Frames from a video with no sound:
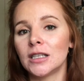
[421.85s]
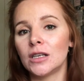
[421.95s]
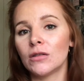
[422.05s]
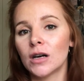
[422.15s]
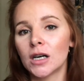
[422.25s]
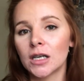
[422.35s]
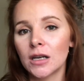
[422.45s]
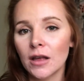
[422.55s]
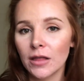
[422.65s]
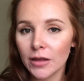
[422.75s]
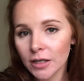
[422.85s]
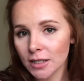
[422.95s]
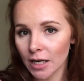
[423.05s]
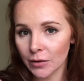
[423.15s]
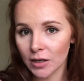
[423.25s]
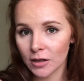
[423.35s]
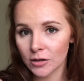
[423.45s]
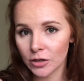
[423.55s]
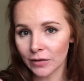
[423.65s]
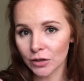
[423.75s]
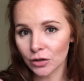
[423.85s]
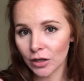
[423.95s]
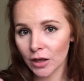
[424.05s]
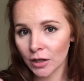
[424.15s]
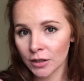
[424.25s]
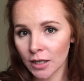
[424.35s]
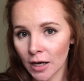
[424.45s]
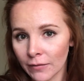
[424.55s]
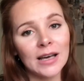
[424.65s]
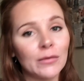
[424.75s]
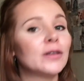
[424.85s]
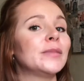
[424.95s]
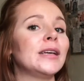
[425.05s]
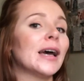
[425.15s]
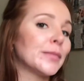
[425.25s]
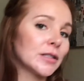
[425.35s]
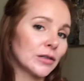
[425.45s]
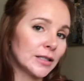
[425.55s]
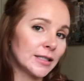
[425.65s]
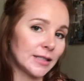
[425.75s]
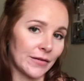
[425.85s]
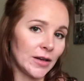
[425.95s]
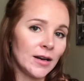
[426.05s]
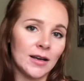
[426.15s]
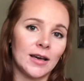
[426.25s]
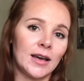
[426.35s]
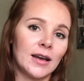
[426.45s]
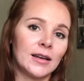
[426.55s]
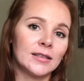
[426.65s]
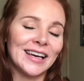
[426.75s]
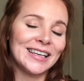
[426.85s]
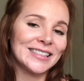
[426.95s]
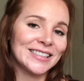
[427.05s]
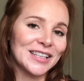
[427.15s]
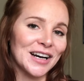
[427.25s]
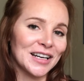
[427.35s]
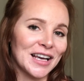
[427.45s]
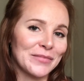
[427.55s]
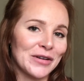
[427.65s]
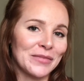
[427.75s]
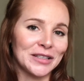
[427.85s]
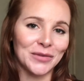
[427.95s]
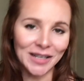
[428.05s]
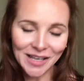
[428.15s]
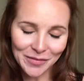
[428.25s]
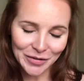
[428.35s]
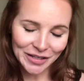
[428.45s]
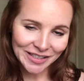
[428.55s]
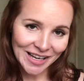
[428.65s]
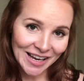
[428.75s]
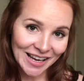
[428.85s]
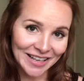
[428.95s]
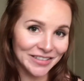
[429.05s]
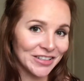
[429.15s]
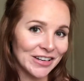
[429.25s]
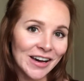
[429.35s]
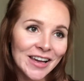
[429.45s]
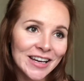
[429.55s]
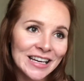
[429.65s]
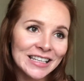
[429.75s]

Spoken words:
you on Thursday with another travel story Thursday. That will be episode 7, and it's talking about my 20th birthday in Granada,